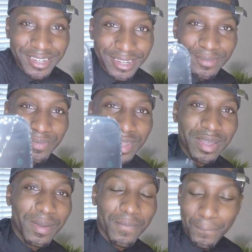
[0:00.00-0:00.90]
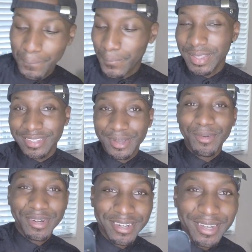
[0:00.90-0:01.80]
up. It's
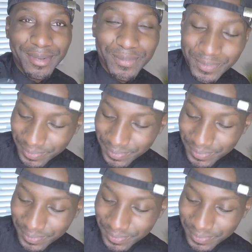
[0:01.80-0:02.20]
going up.